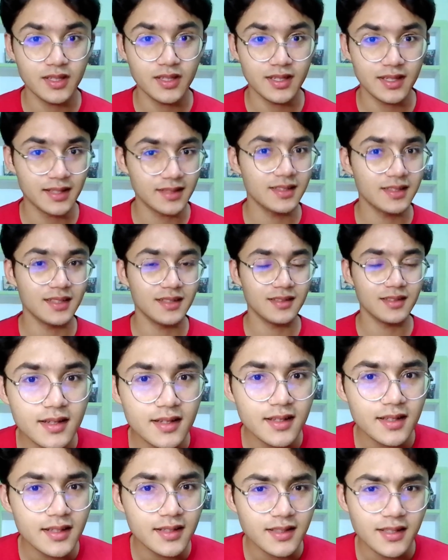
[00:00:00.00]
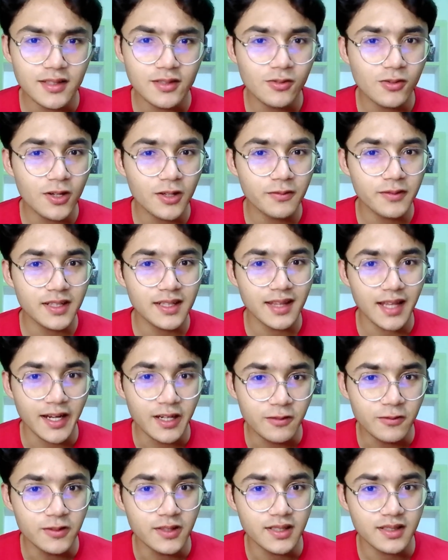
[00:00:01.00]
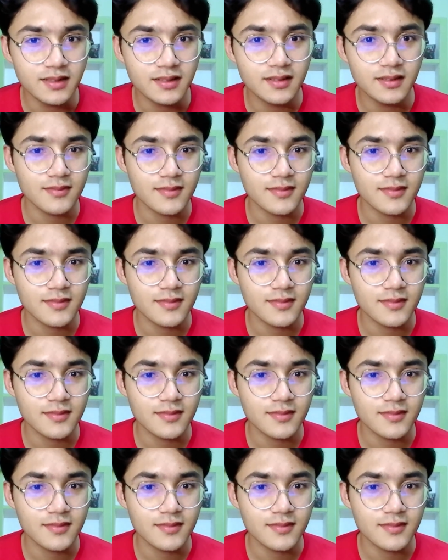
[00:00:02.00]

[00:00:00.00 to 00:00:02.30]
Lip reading: It's easy. Just go on with Lightworks.